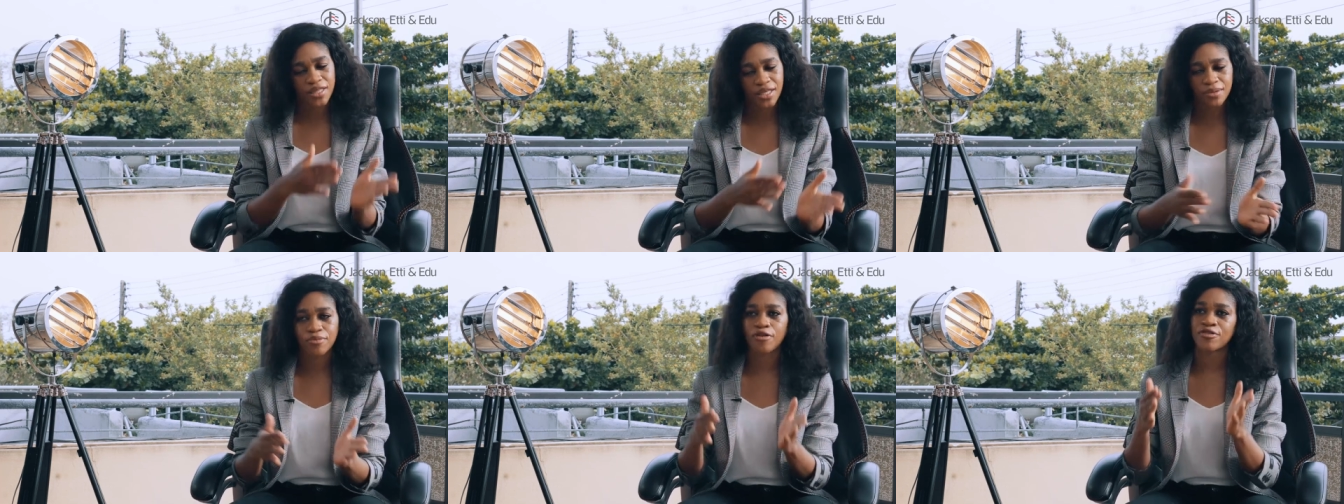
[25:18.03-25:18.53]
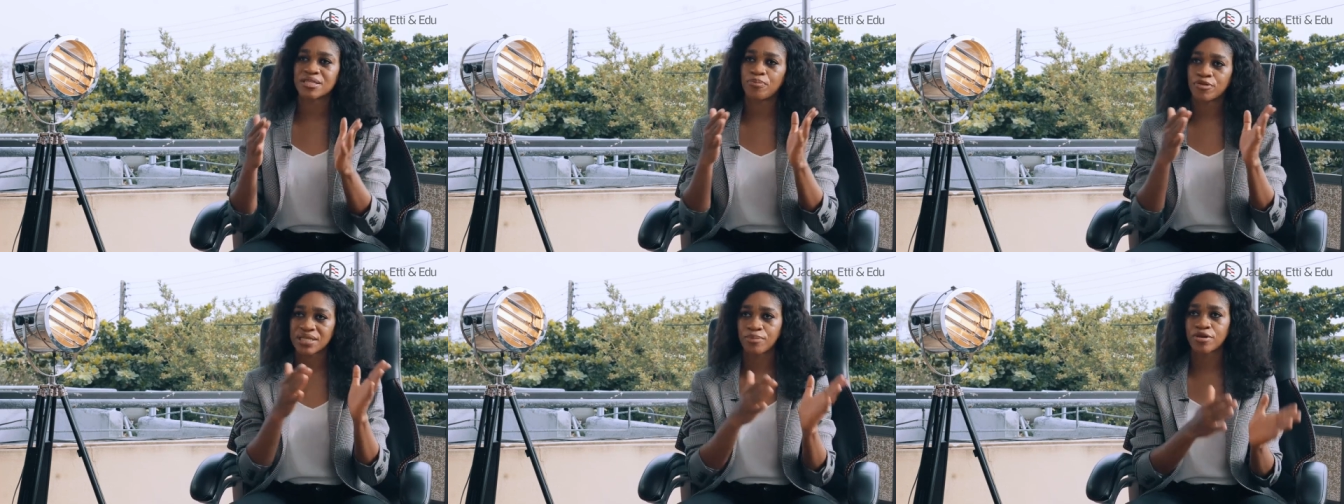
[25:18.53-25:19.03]
they obviously
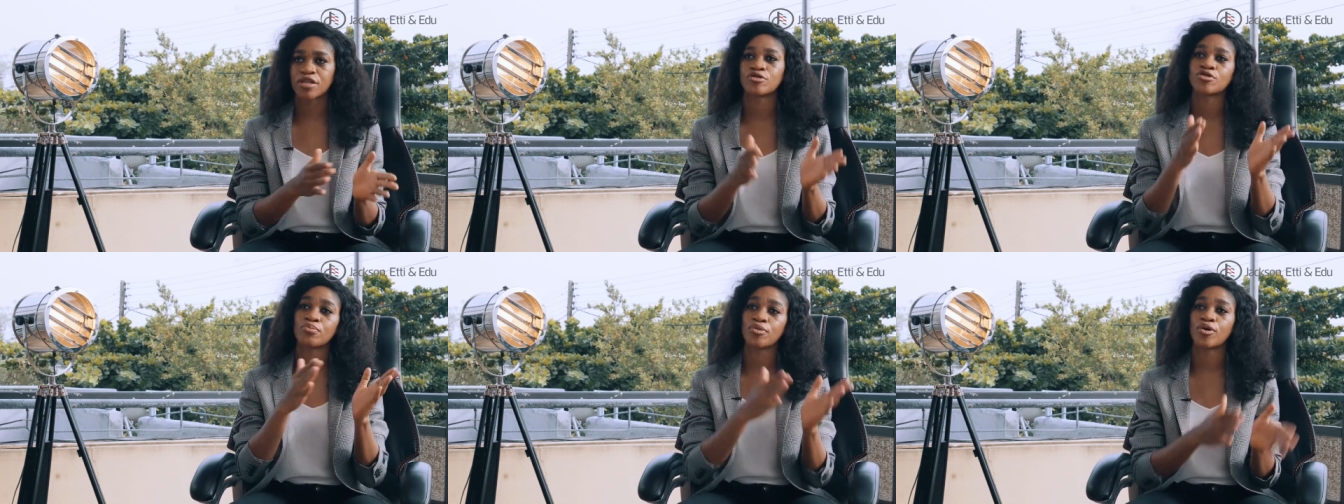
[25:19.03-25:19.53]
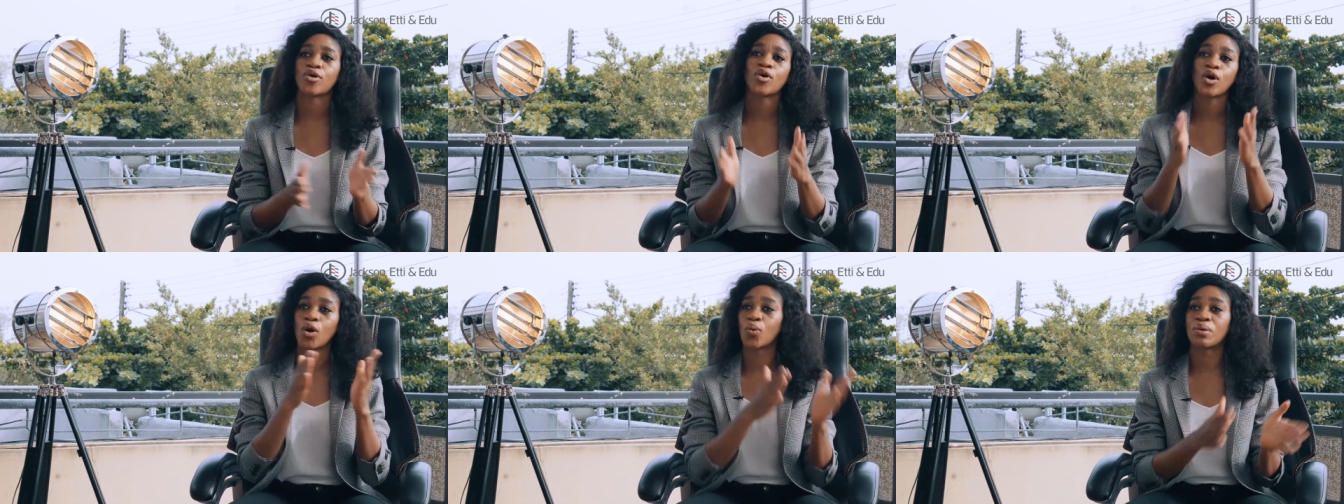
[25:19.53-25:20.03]
push their money into more
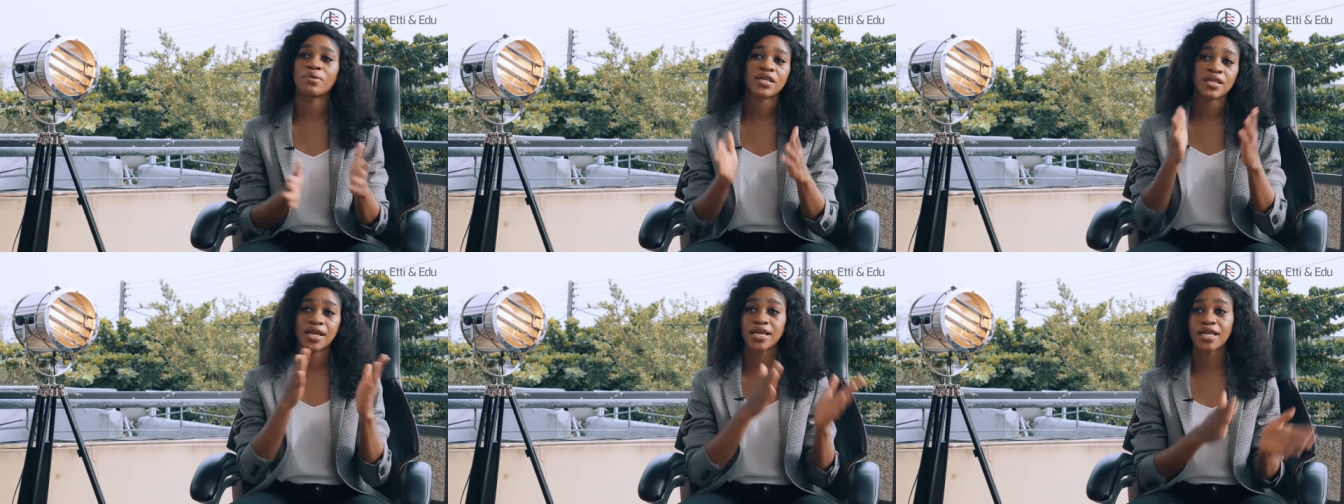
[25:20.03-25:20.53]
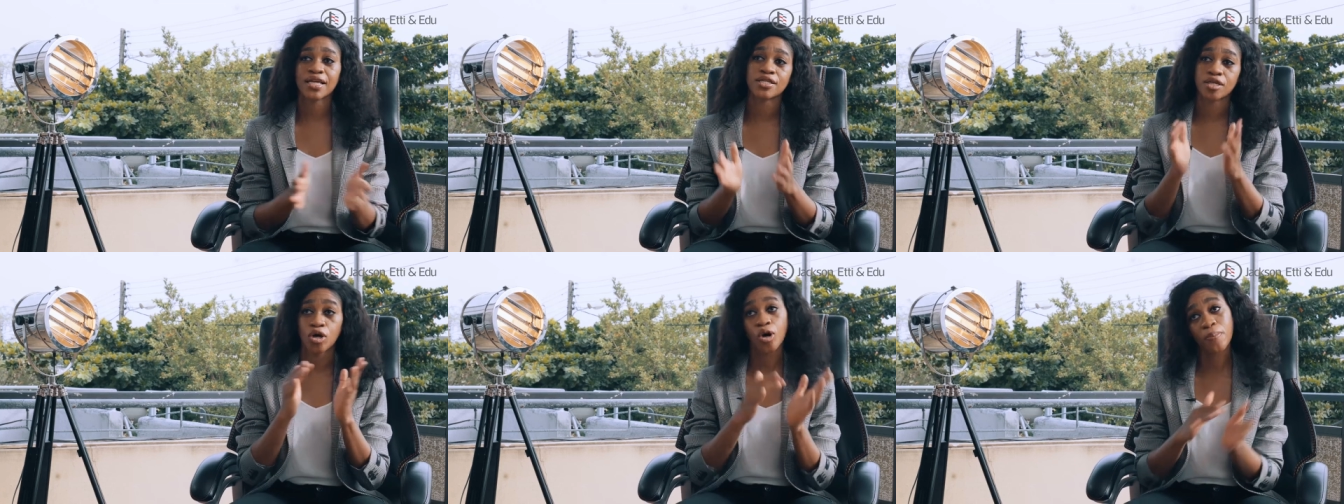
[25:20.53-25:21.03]

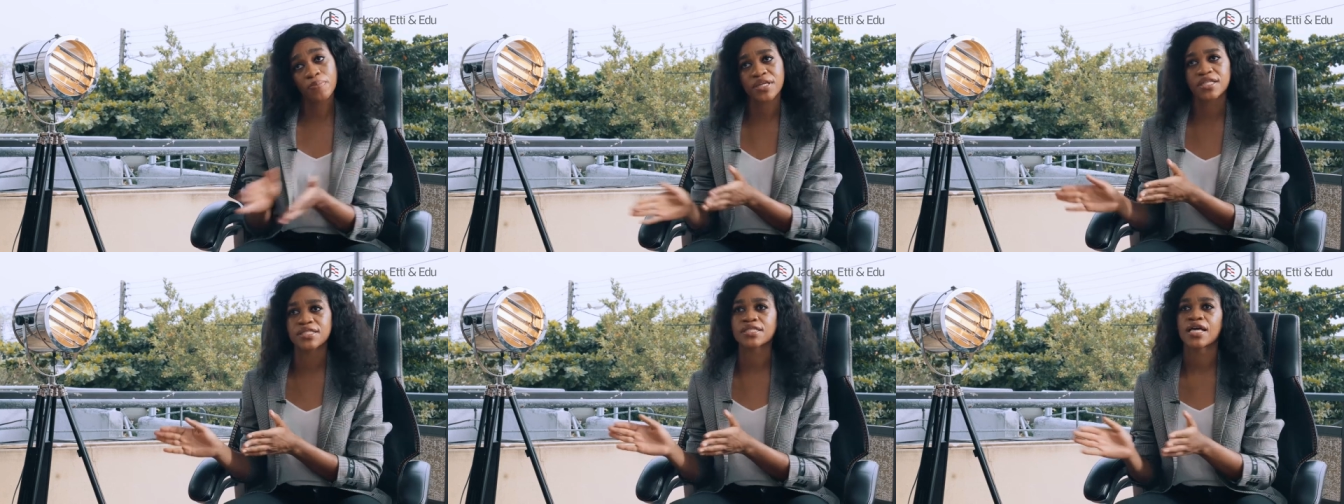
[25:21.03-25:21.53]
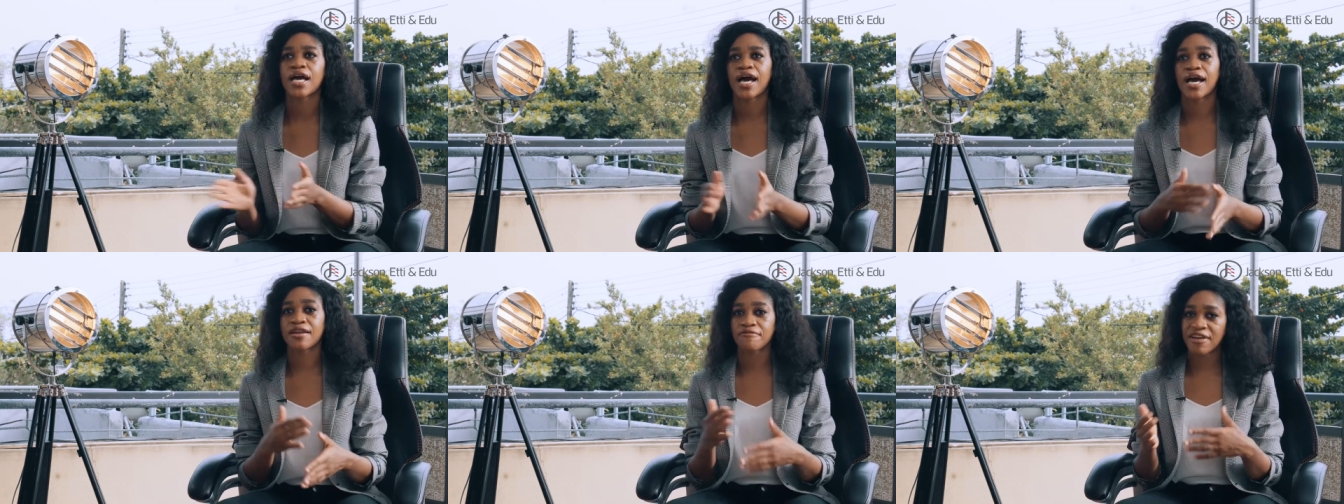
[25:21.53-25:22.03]
women-led companies,
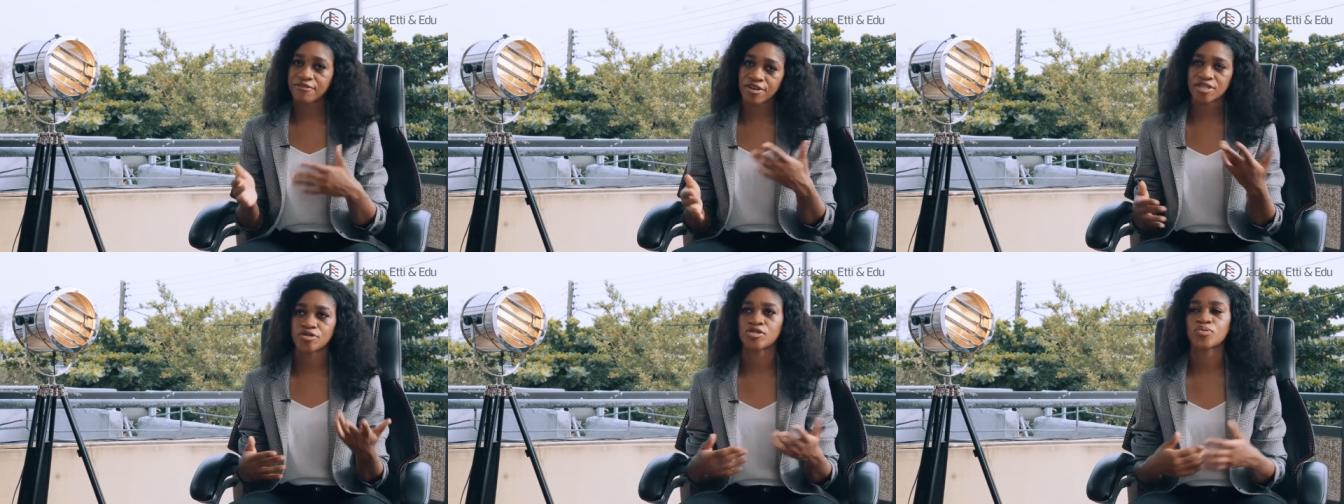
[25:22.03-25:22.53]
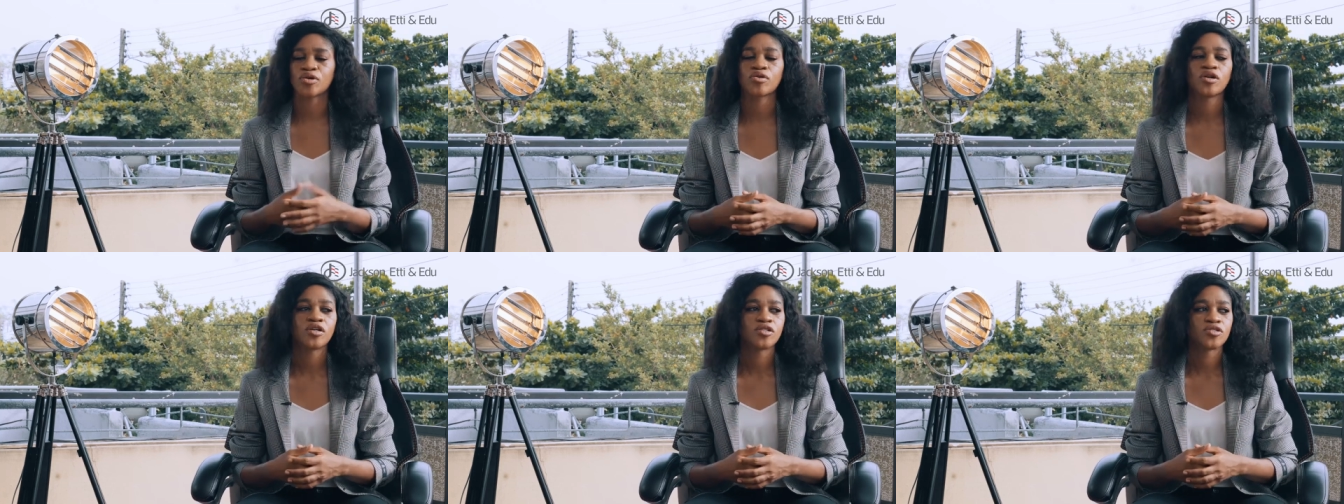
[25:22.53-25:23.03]
and vice versa as
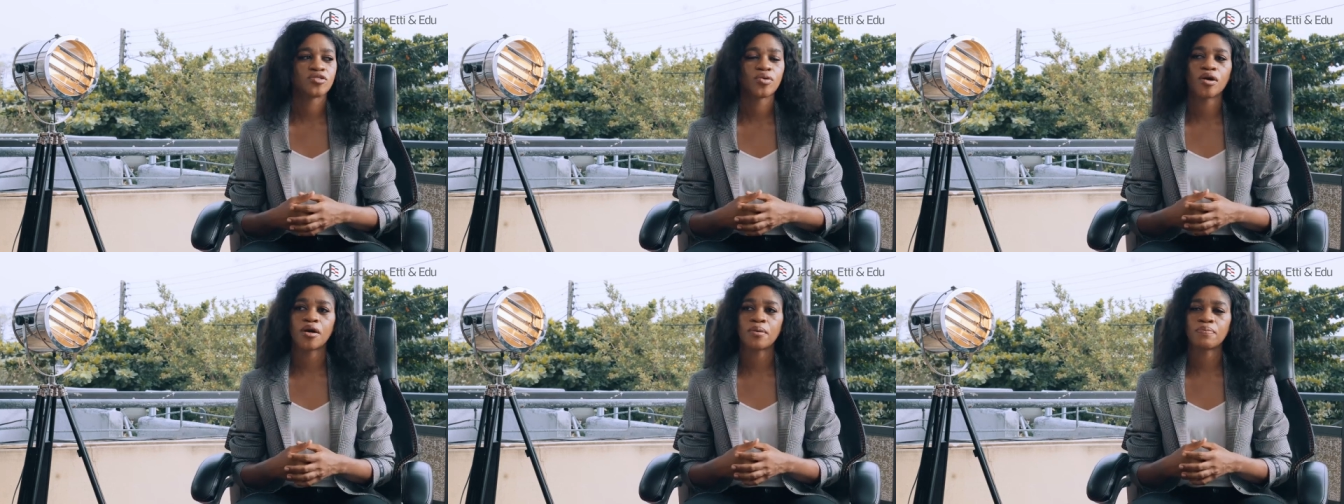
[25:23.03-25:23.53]
well. So